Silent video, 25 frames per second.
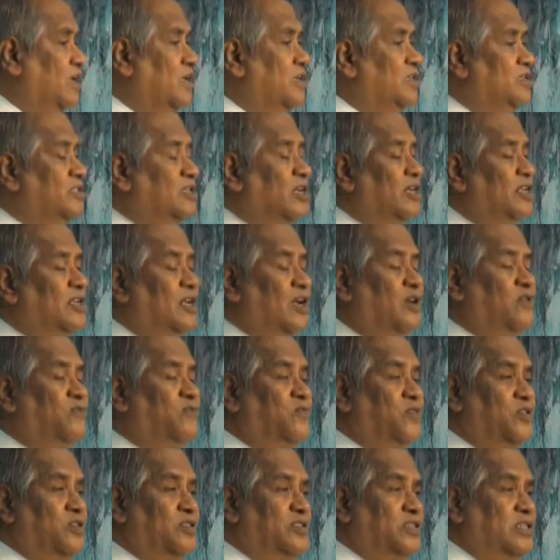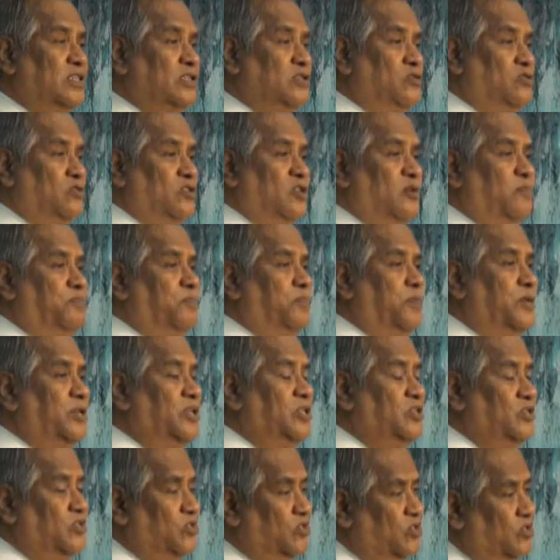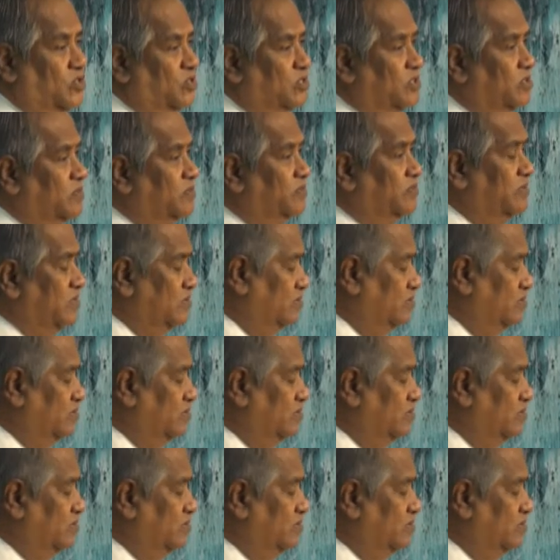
It is not confessing to the priest.